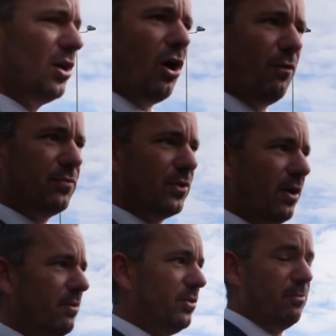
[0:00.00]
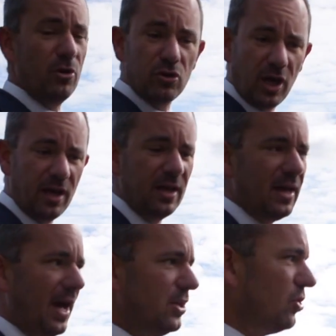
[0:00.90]
of the Muga
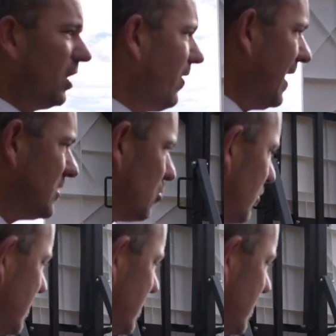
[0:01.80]
and you're going to enter the